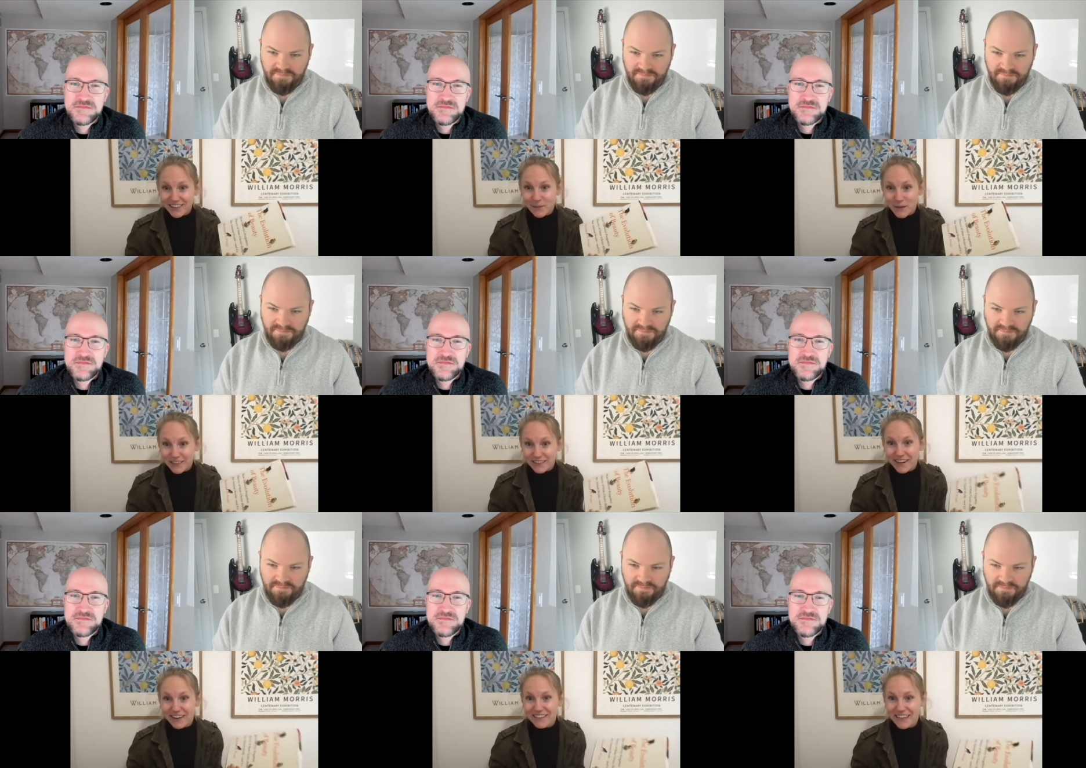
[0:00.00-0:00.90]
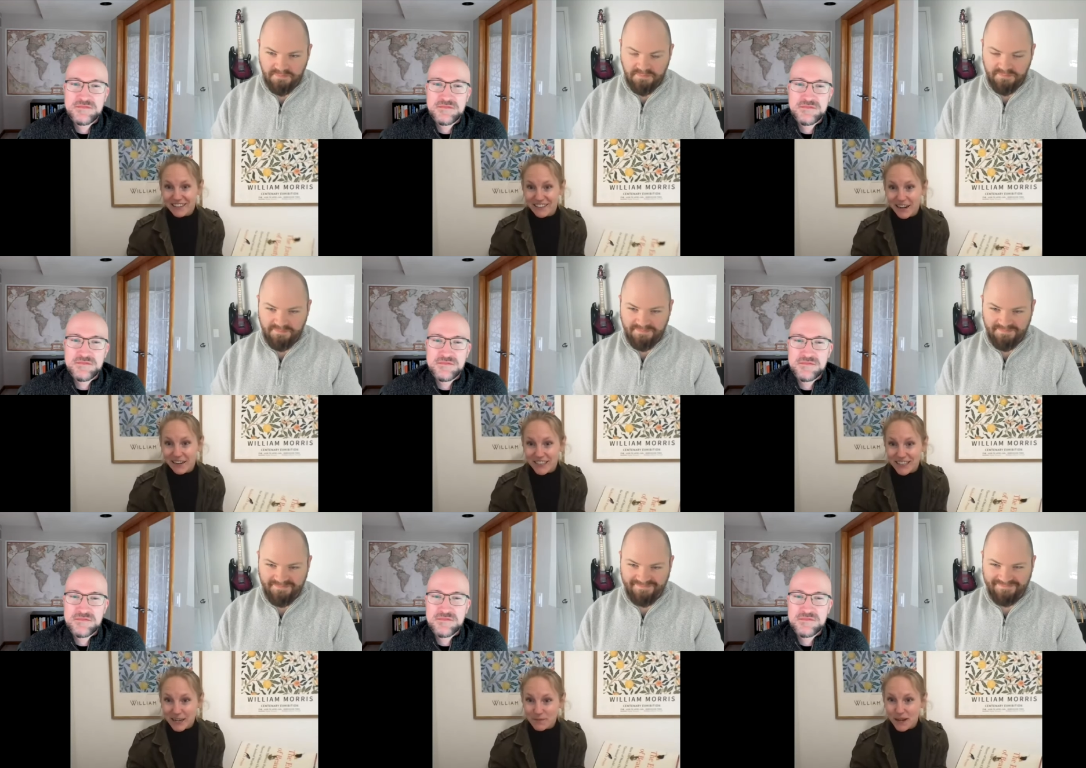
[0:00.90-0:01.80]
Speaker 1: about how nature
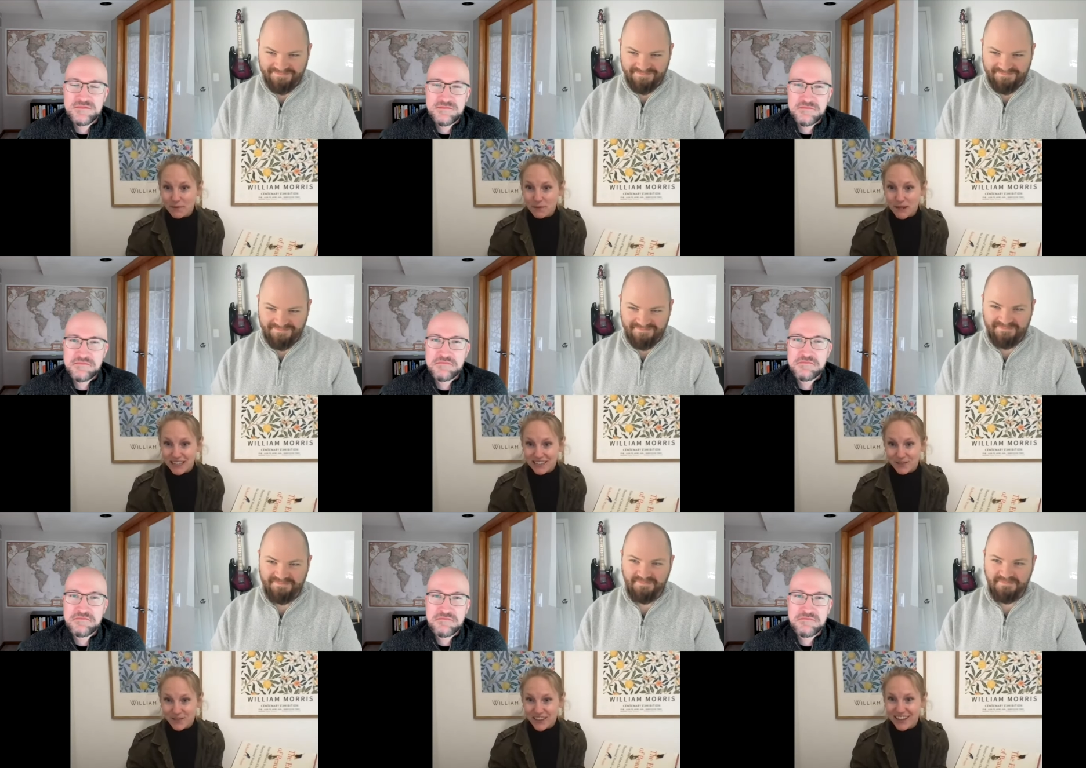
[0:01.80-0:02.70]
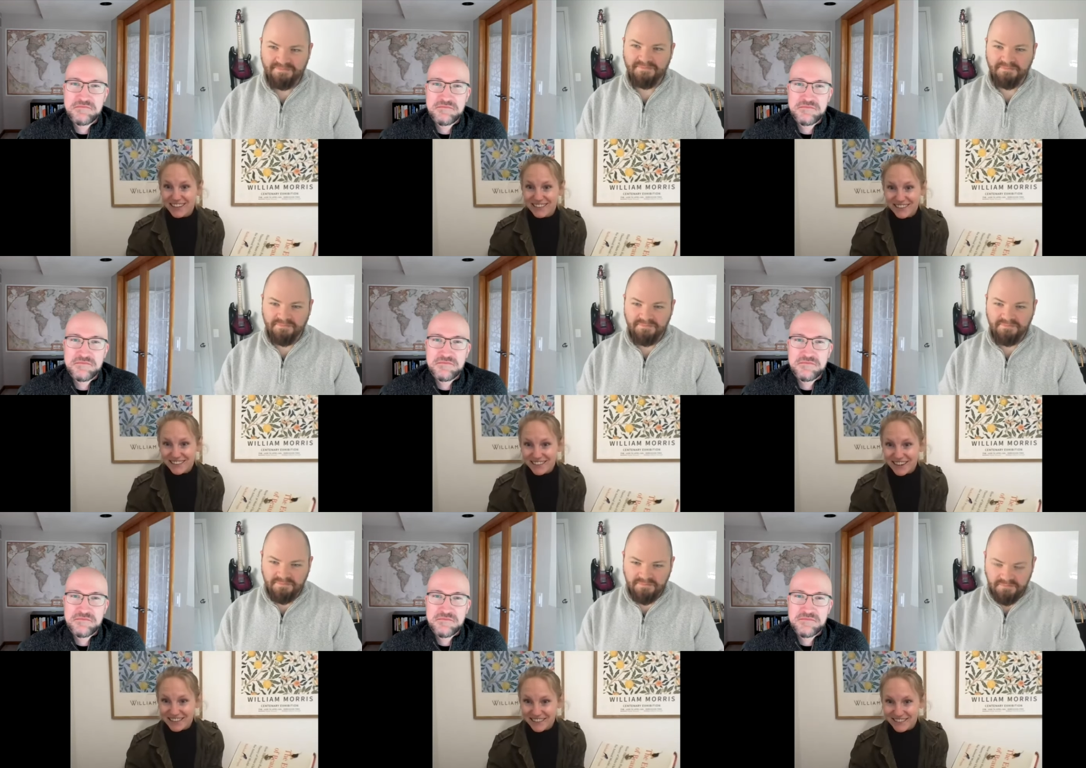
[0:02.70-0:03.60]
oftentimes optimizes for things that are
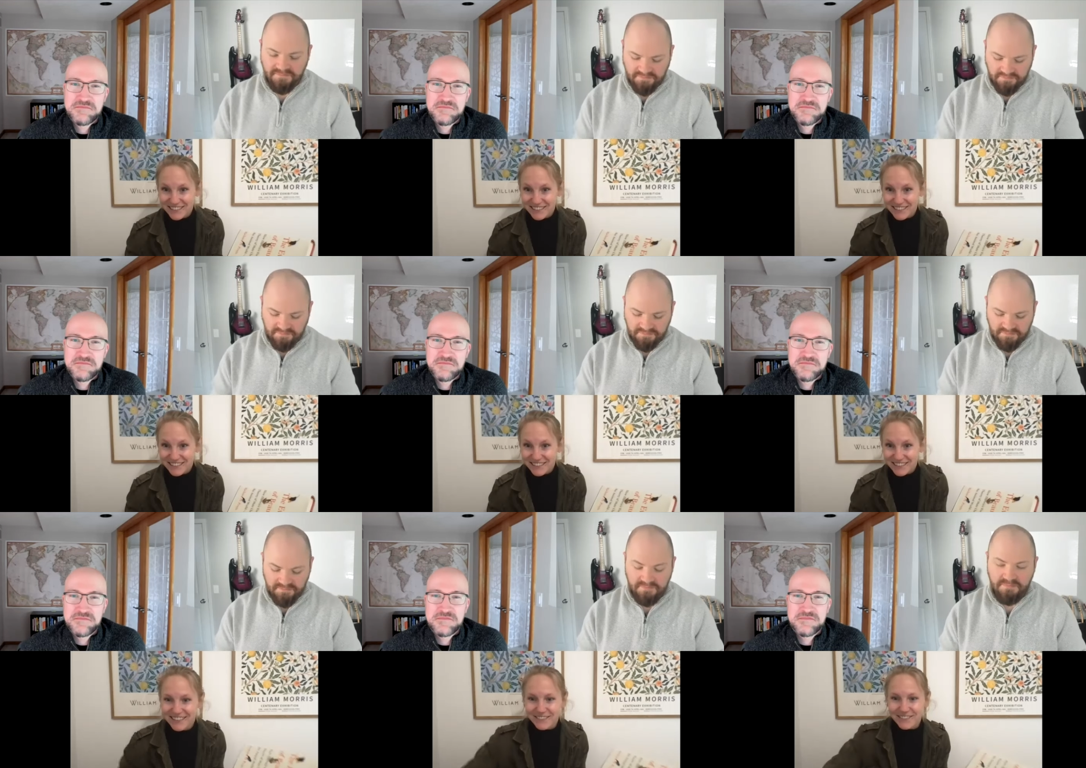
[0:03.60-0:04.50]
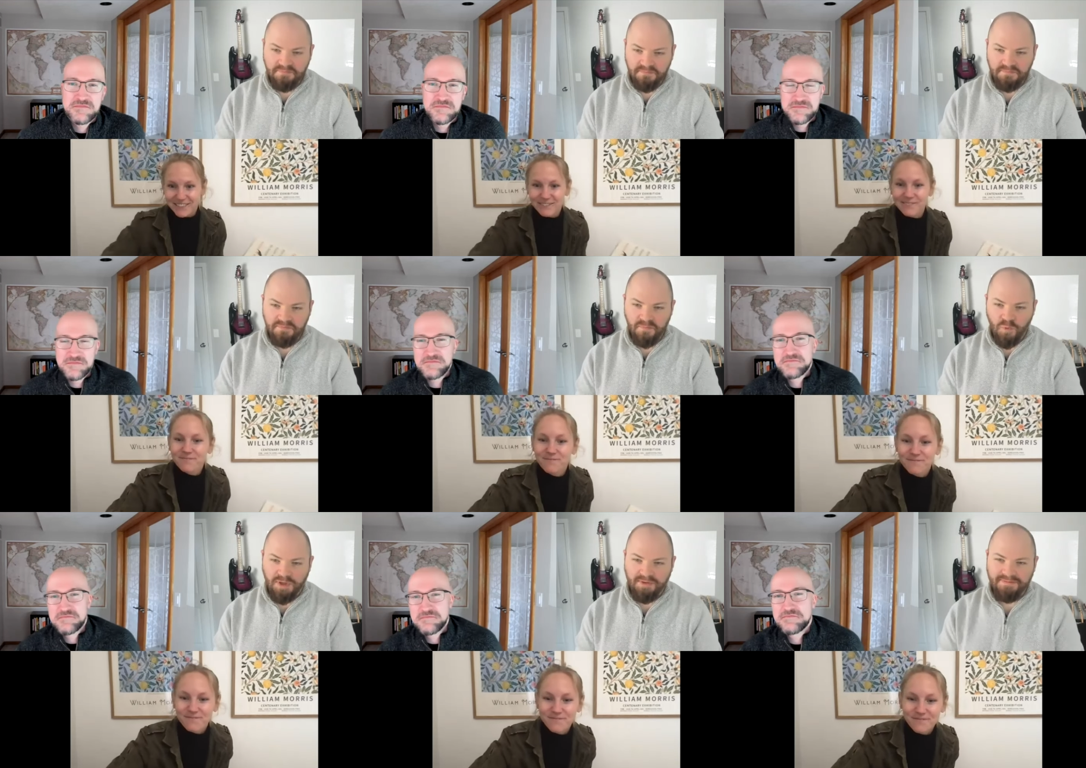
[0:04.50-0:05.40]
not just efficiency.
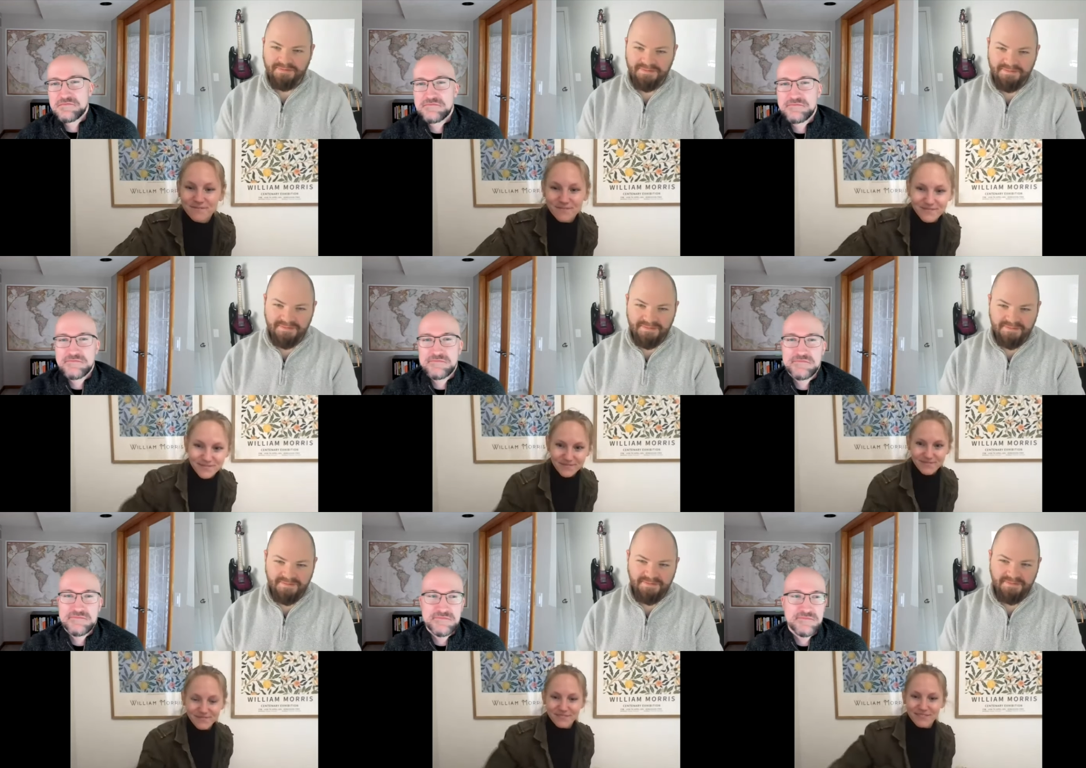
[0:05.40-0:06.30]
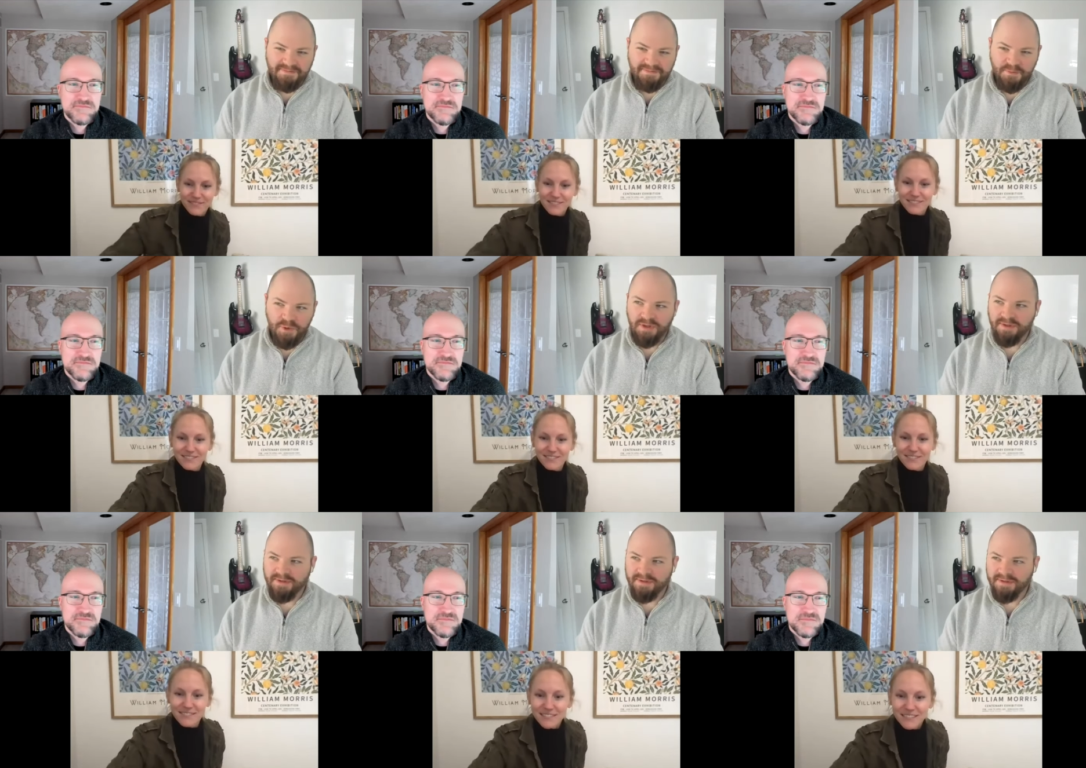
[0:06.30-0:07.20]
Speaker 2: Right. Right.
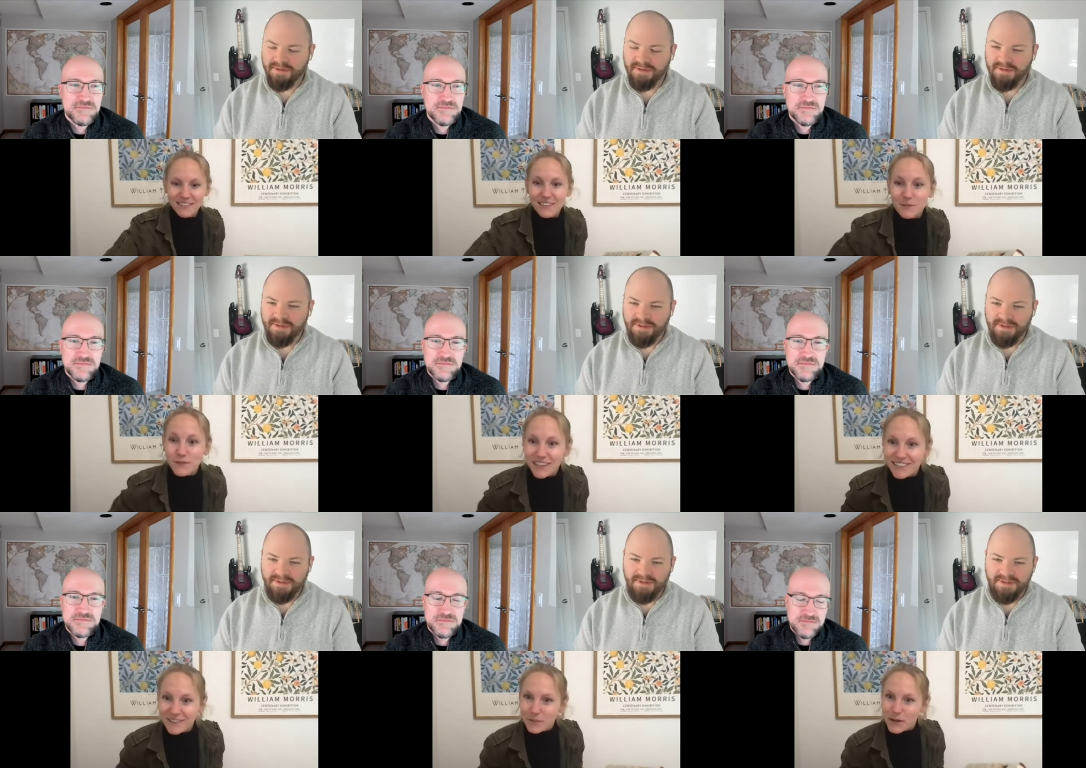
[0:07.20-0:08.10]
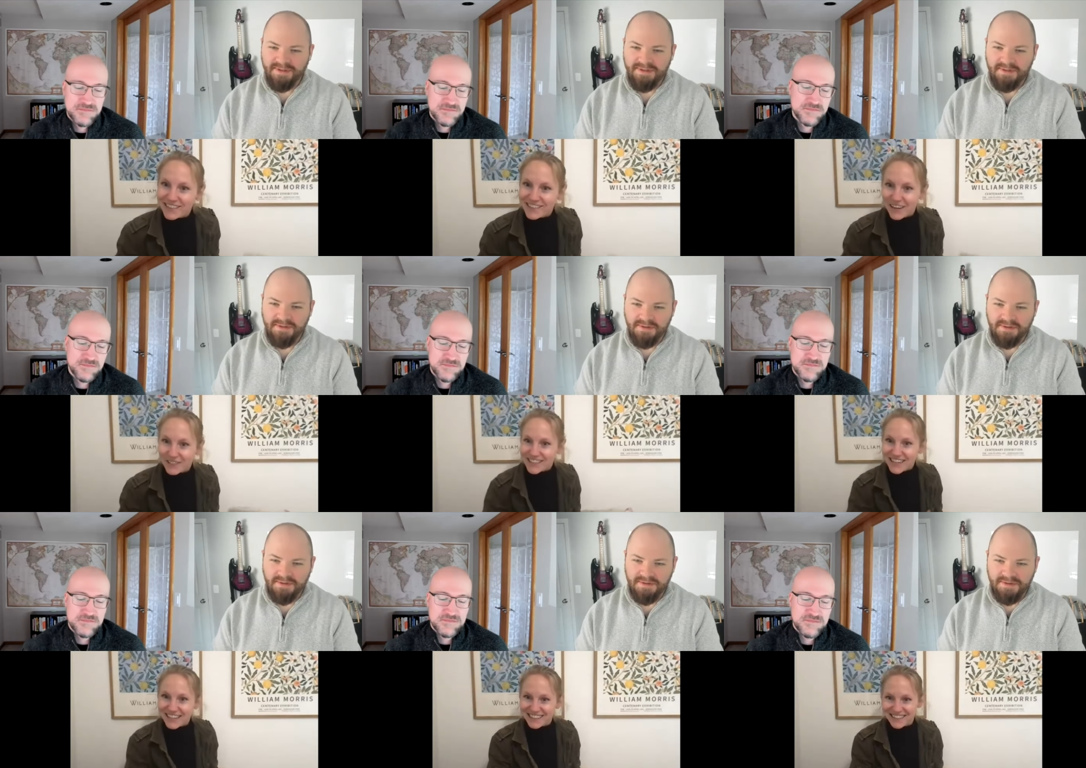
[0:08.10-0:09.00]
Speaker 1: This is what I love about this
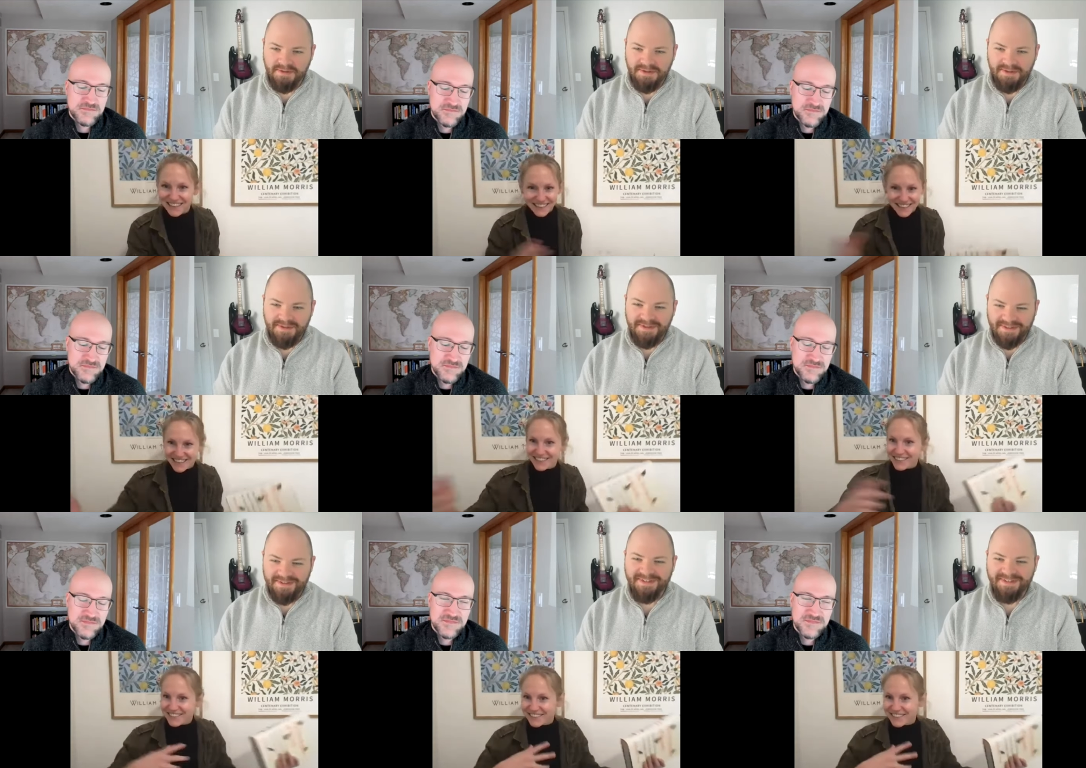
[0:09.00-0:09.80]
conversation. It's just you're